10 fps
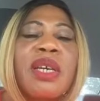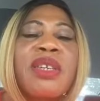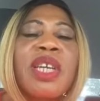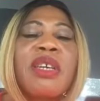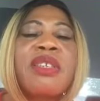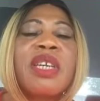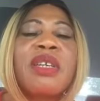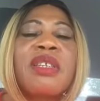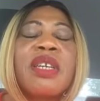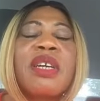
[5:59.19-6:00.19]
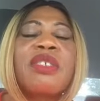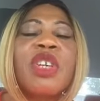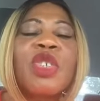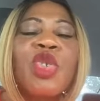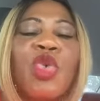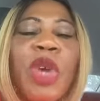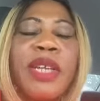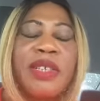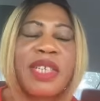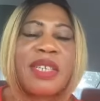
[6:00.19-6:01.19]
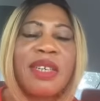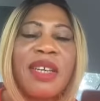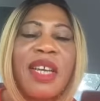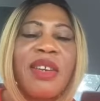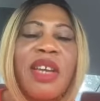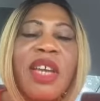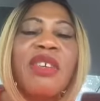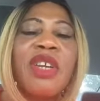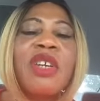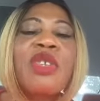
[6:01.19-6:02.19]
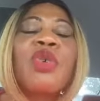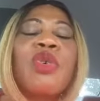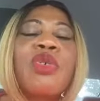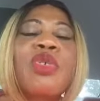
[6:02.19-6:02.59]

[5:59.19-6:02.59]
the, the, the, the strength in, in to,